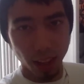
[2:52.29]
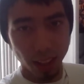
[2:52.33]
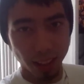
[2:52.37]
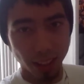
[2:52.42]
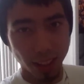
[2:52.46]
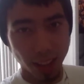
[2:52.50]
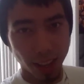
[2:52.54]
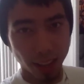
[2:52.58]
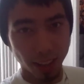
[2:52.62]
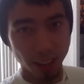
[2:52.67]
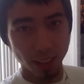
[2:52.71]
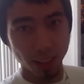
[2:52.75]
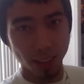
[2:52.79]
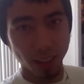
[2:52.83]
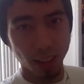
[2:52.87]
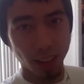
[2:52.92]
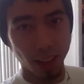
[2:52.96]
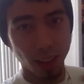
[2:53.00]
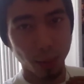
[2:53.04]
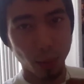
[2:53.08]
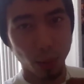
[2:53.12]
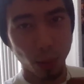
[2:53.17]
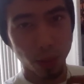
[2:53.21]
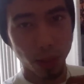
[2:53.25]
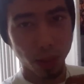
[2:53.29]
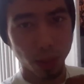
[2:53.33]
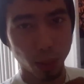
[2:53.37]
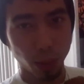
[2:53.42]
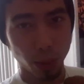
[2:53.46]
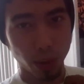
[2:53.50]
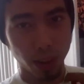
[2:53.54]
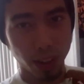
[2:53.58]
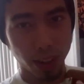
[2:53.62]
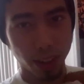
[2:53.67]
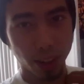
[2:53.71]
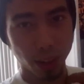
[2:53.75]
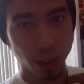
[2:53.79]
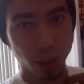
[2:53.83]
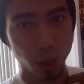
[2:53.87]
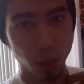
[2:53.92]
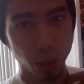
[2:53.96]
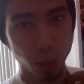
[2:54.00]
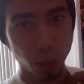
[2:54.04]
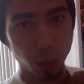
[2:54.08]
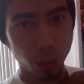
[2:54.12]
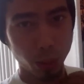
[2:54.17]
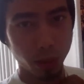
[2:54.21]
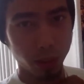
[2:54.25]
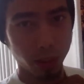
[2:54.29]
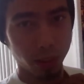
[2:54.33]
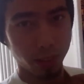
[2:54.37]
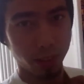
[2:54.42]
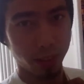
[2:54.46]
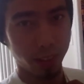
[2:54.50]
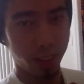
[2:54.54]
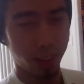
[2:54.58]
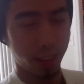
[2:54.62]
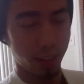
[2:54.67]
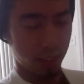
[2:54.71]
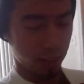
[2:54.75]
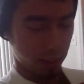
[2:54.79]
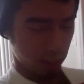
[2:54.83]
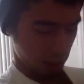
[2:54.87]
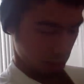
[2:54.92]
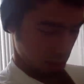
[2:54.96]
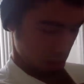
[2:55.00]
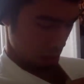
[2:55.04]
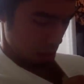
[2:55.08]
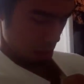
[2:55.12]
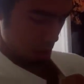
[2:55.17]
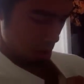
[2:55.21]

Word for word: yes, I'm always wearing 2 of these